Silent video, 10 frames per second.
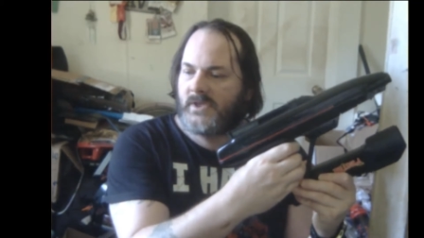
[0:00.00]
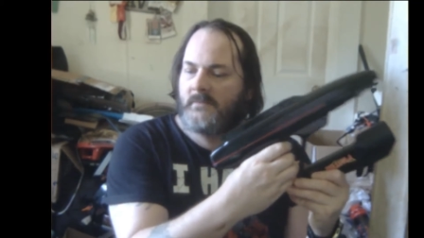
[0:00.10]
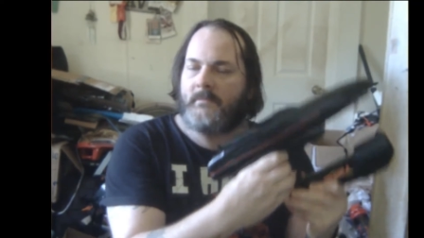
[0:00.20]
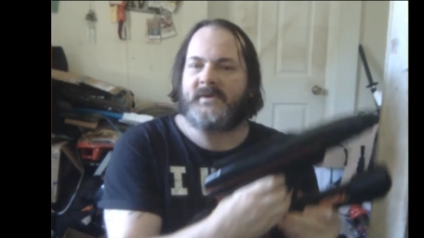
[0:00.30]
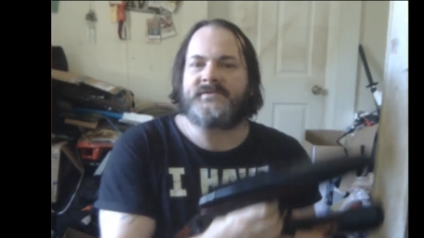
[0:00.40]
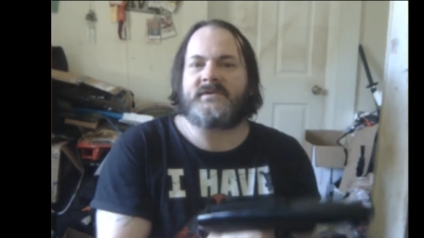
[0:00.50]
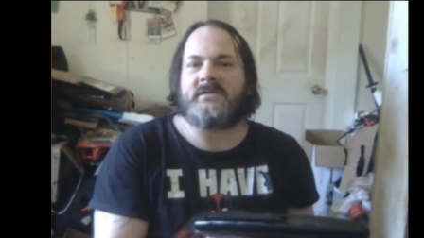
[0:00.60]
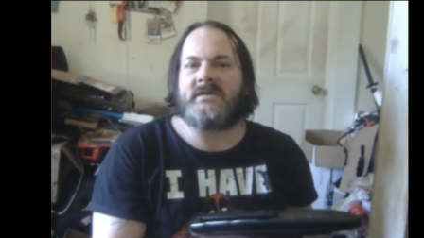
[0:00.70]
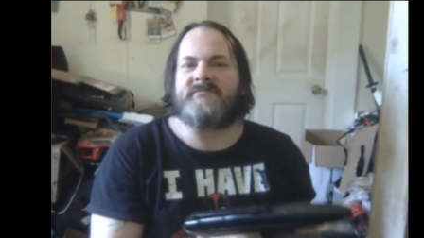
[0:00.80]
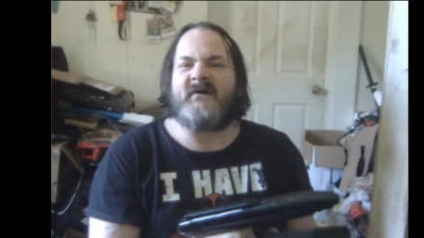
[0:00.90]

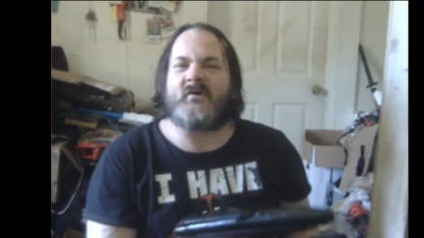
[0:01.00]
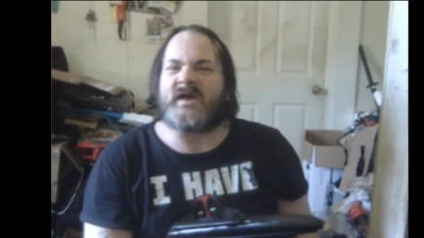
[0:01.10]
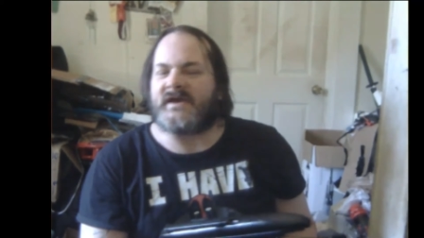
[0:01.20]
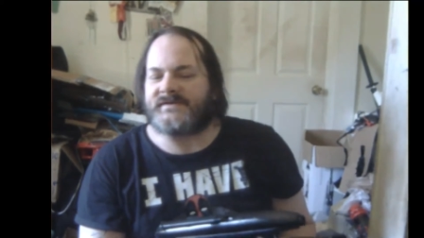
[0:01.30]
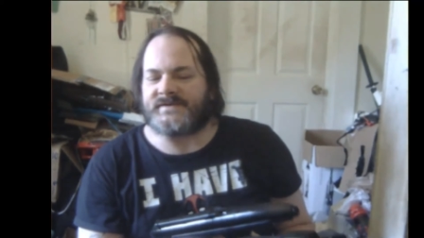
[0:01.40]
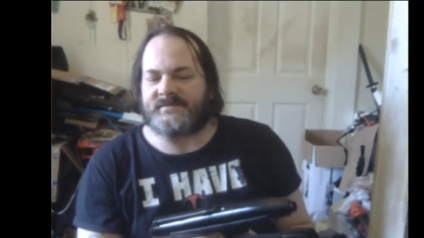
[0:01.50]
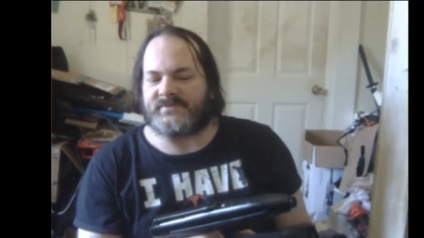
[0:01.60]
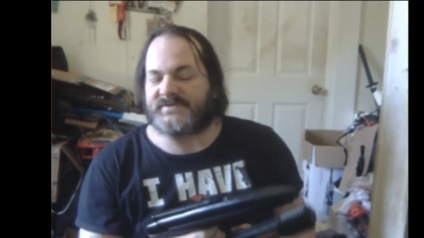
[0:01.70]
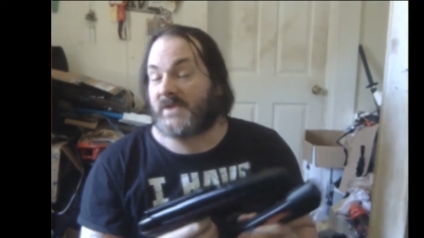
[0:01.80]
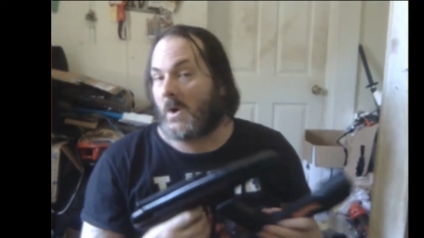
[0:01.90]
Basically like variations of
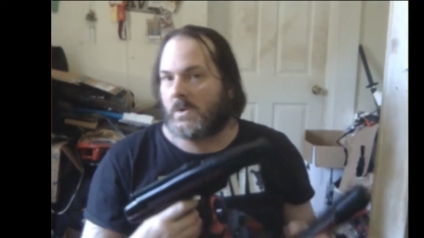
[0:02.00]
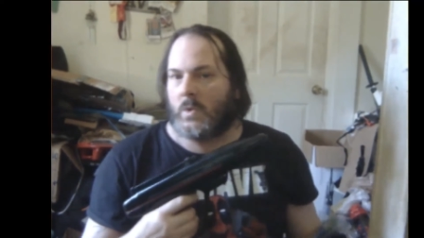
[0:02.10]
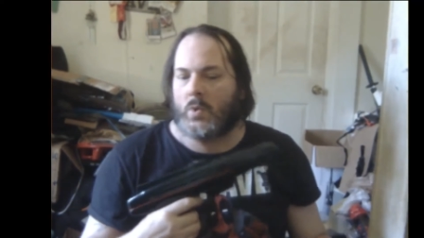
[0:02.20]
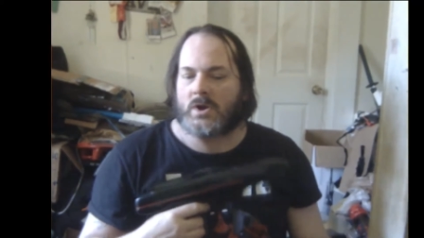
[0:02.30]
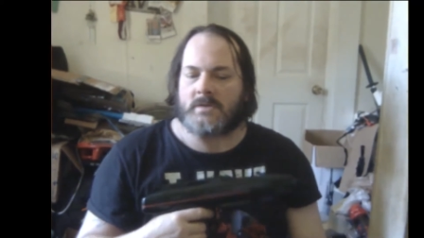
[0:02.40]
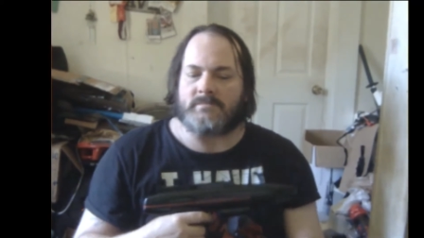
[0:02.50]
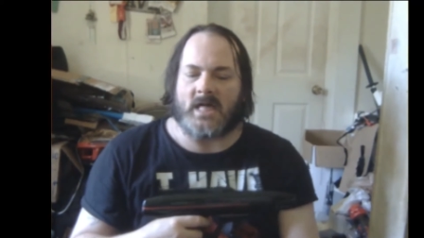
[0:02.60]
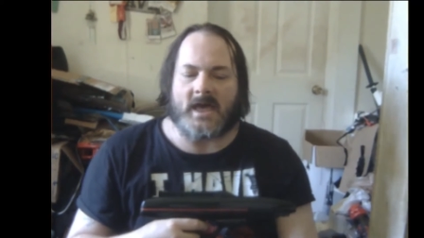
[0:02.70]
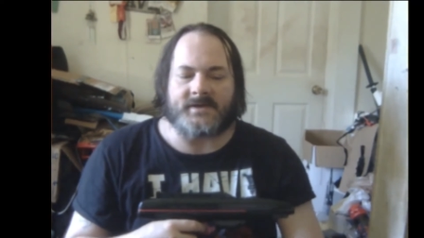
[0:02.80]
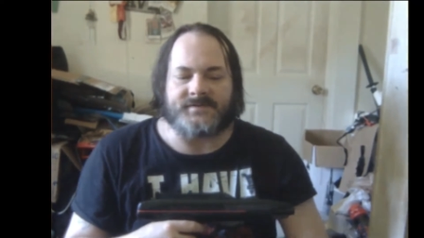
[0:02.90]
the Star Lord
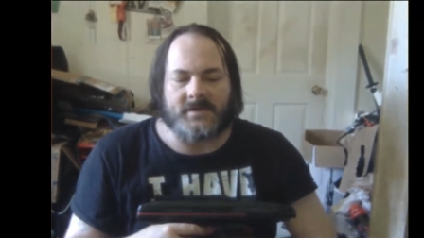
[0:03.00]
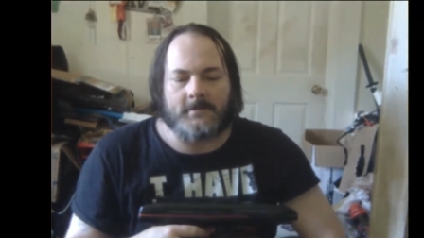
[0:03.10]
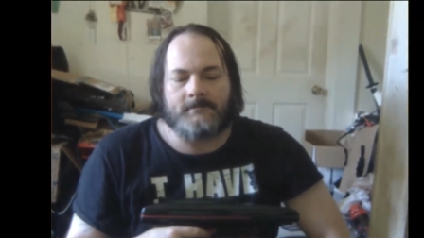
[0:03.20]
blaster.